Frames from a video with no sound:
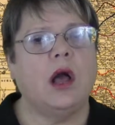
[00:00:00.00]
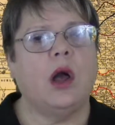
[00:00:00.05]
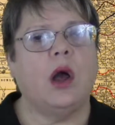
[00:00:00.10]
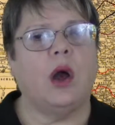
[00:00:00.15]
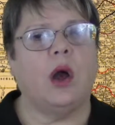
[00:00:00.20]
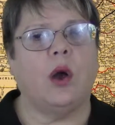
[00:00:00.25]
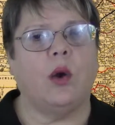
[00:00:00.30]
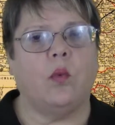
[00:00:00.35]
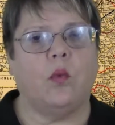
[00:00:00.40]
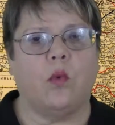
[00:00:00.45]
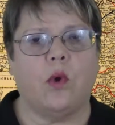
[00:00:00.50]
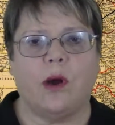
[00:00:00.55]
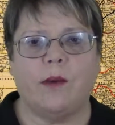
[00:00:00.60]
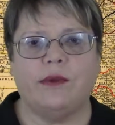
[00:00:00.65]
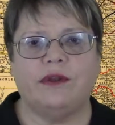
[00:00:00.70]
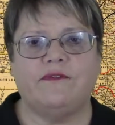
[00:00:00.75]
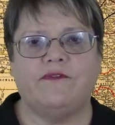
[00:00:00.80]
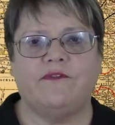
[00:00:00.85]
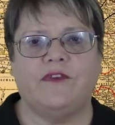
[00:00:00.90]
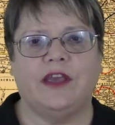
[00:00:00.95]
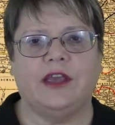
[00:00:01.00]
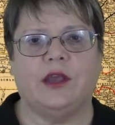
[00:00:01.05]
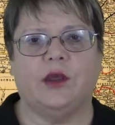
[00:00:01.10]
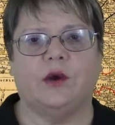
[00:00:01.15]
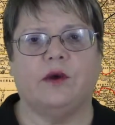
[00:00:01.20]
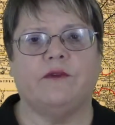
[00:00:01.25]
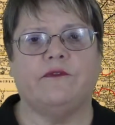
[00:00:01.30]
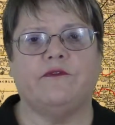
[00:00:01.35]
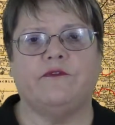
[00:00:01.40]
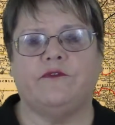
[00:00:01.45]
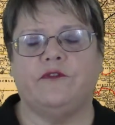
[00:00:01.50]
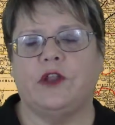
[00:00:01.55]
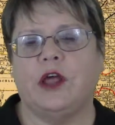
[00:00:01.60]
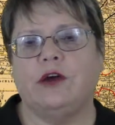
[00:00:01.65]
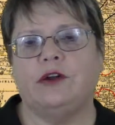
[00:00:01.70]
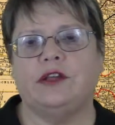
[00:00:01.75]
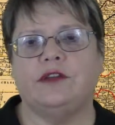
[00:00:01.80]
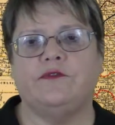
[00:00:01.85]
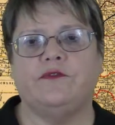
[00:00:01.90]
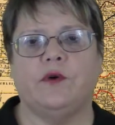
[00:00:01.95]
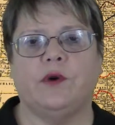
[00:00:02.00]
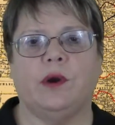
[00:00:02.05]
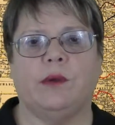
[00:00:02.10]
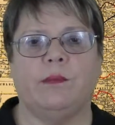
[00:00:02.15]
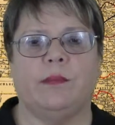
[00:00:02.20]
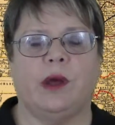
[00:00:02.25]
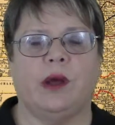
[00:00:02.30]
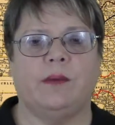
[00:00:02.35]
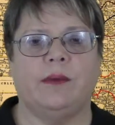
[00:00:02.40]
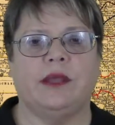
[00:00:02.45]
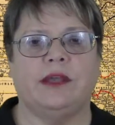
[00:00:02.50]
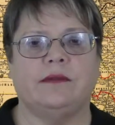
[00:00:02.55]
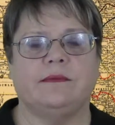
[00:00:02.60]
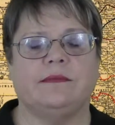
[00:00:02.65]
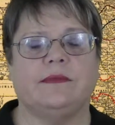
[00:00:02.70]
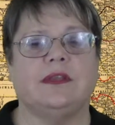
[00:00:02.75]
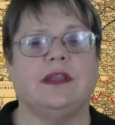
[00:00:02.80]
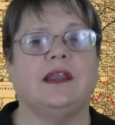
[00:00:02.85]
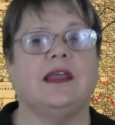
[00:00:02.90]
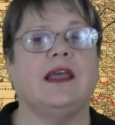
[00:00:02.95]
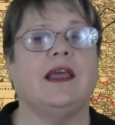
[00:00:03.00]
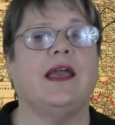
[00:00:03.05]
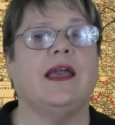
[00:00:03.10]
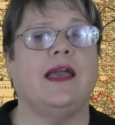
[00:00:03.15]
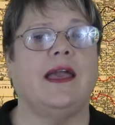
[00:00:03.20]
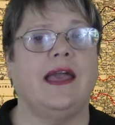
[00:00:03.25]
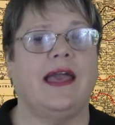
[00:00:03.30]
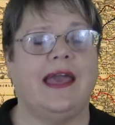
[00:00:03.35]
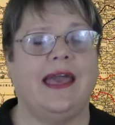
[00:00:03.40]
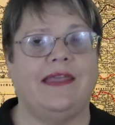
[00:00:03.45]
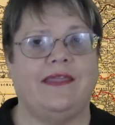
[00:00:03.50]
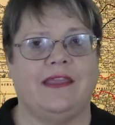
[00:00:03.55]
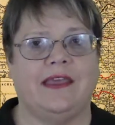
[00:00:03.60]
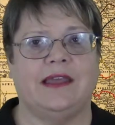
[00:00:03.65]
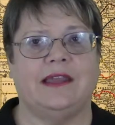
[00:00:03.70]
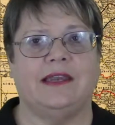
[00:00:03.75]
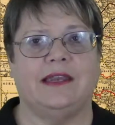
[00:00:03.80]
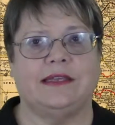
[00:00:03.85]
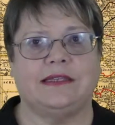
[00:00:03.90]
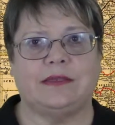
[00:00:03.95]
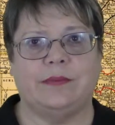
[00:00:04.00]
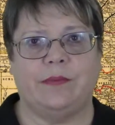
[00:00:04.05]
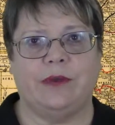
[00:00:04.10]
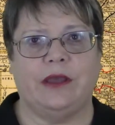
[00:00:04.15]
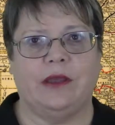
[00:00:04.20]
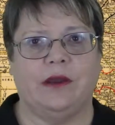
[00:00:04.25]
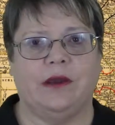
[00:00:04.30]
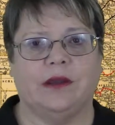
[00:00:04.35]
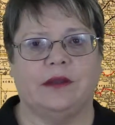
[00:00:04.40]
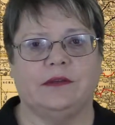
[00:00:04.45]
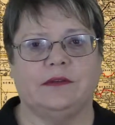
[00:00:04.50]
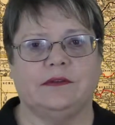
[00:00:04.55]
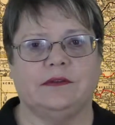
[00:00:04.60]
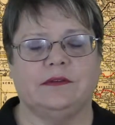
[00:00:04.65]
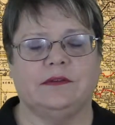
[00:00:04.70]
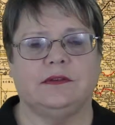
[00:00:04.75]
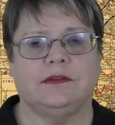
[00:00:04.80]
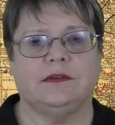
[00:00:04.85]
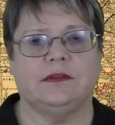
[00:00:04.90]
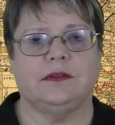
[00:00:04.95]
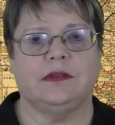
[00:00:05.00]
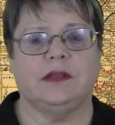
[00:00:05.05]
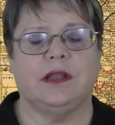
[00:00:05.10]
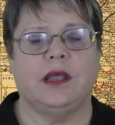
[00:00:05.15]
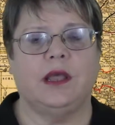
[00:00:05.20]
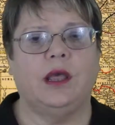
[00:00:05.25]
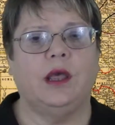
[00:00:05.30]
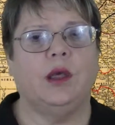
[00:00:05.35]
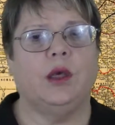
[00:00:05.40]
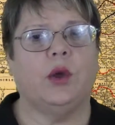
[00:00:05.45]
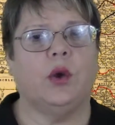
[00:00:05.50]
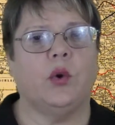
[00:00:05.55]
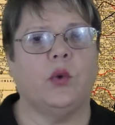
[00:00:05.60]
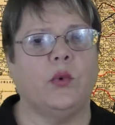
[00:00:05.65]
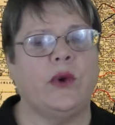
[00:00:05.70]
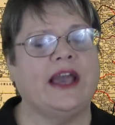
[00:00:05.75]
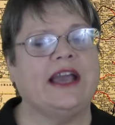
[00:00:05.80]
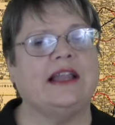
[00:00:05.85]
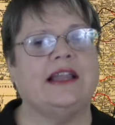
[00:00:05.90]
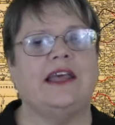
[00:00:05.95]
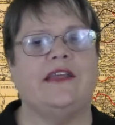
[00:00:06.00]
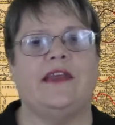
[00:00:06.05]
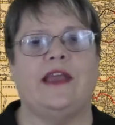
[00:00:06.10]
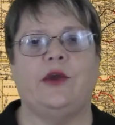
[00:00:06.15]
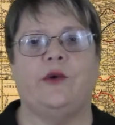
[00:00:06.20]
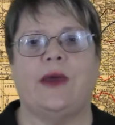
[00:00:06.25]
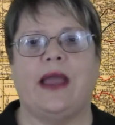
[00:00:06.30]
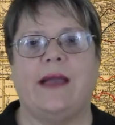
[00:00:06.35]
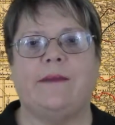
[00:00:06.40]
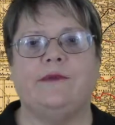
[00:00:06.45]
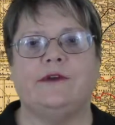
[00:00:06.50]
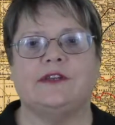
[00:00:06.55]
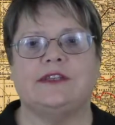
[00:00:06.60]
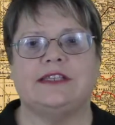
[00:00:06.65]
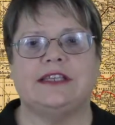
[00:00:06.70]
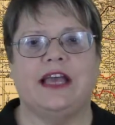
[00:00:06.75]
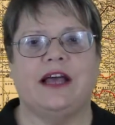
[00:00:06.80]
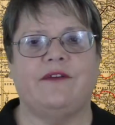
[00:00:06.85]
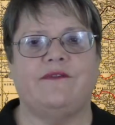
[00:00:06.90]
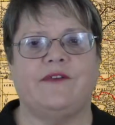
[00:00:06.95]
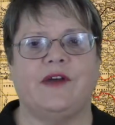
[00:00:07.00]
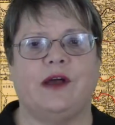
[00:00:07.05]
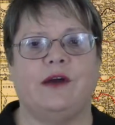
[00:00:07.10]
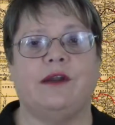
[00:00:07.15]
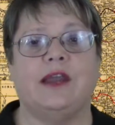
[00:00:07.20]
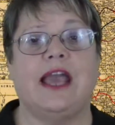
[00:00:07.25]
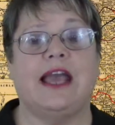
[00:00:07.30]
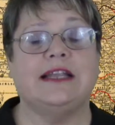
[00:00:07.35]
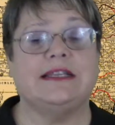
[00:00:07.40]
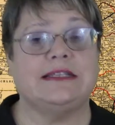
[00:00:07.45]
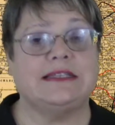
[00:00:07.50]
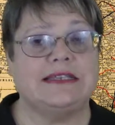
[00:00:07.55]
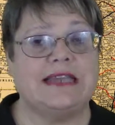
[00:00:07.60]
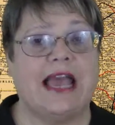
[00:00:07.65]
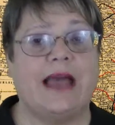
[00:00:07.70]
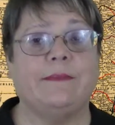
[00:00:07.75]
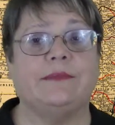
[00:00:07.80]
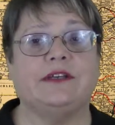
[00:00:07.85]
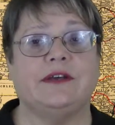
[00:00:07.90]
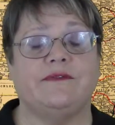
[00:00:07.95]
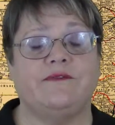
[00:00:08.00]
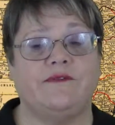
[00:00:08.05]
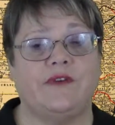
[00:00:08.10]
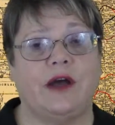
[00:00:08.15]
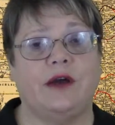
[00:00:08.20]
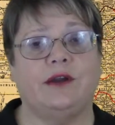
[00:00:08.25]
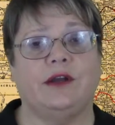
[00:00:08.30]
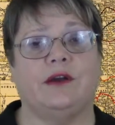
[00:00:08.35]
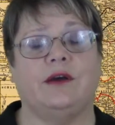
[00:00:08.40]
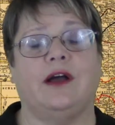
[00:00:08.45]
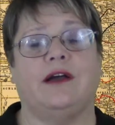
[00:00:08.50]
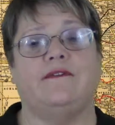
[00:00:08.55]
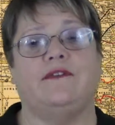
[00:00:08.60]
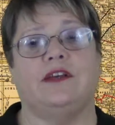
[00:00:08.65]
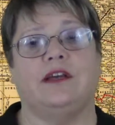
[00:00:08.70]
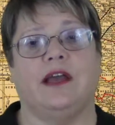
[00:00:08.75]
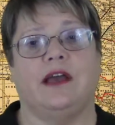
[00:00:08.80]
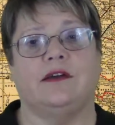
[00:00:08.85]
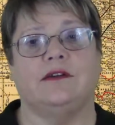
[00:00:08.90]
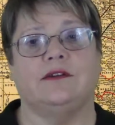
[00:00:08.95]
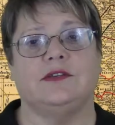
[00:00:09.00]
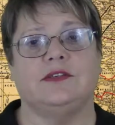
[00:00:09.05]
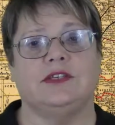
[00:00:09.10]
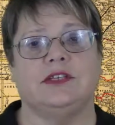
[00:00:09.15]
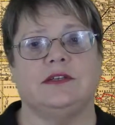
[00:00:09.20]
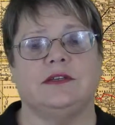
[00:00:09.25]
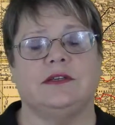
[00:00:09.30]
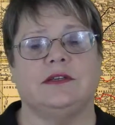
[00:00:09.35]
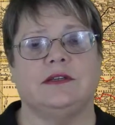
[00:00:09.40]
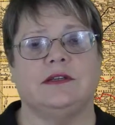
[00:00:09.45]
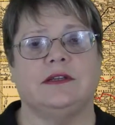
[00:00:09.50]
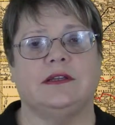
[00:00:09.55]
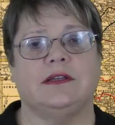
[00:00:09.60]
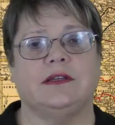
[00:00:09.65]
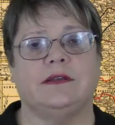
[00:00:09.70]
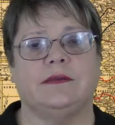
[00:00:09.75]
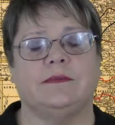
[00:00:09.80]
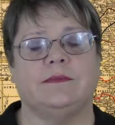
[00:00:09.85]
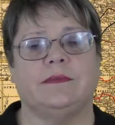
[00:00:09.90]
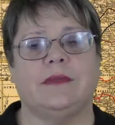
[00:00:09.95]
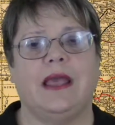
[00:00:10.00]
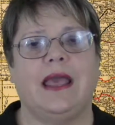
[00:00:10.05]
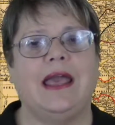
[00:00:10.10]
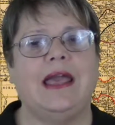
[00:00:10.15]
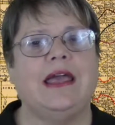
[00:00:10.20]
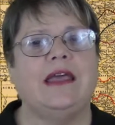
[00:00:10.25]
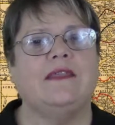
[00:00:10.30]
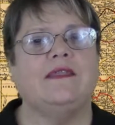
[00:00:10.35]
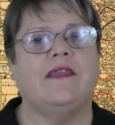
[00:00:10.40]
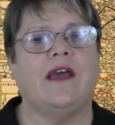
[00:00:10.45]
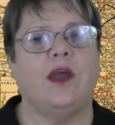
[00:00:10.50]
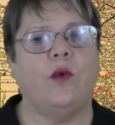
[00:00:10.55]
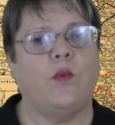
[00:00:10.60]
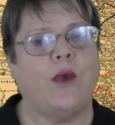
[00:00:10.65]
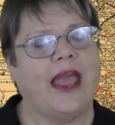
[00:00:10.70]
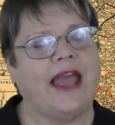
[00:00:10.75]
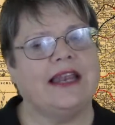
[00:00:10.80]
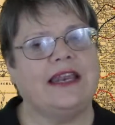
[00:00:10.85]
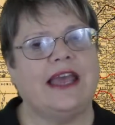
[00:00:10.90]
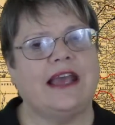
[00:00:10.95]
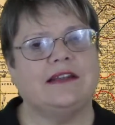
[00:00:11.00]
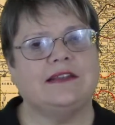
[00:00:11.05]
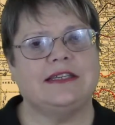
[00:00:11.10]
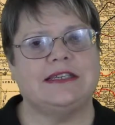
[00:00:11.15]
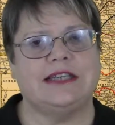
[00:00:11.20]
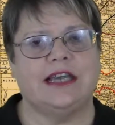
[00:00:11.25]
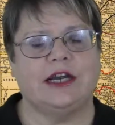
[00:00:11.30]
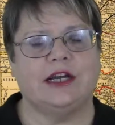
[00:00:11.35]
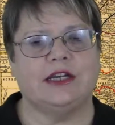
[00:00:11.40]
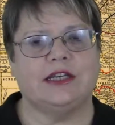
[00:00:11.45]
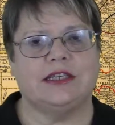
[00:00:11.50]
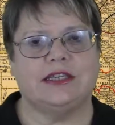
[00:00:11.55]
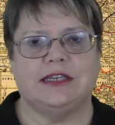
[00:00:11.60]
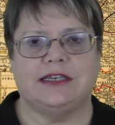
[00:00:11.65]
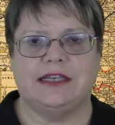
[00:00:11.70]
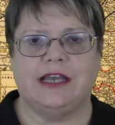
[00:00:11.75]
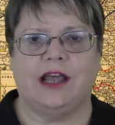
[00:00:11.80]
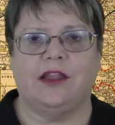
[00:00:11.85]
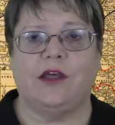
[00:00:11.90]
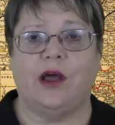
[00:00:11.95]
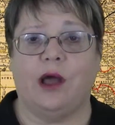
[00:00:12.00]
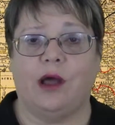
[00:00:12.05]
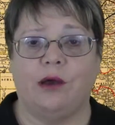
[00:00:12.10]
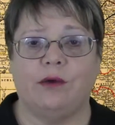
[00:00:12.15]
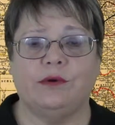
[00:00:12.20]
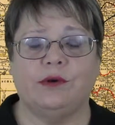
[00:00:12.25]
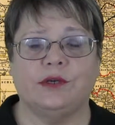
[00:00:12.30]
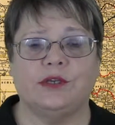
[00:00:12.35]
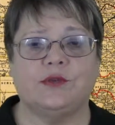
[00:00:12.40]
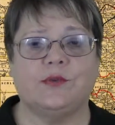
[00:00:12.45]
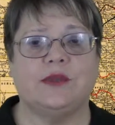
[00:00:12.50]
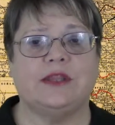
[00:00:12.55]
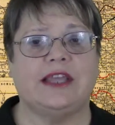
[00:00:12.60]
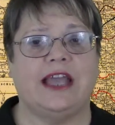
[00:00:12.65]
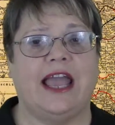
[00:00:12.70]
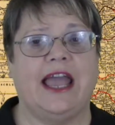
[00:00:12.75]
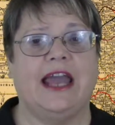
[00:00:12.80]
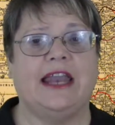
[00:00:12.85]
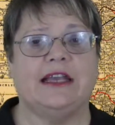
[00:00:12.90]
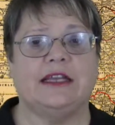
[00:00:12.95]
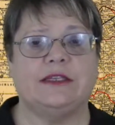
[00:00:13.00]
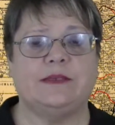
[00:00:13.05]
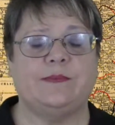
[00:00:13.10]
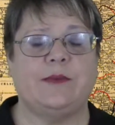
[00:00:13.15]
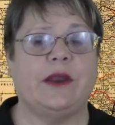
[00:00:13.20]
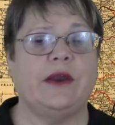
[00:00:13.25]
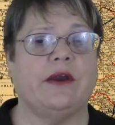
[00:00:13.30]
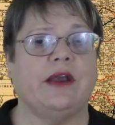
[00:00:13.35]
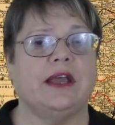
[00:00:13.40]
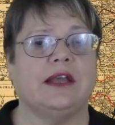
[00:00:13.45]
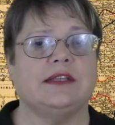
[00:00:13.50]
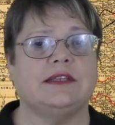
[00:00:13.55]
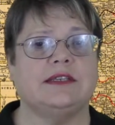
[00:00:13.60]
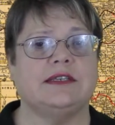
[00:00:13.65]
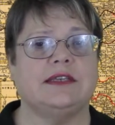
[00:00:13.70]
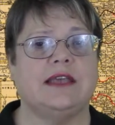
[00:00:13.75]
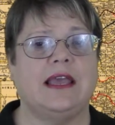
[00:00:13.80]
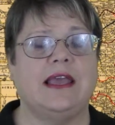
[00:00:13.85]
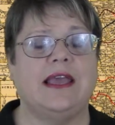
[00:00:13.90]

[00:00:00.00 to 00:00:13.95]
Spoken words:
A woman figure floated for a moment and then disappeared. Quickly they grabbed their cell phone and snapped a photo of the ghost. They ran downstairs to tell the owners what they had experienced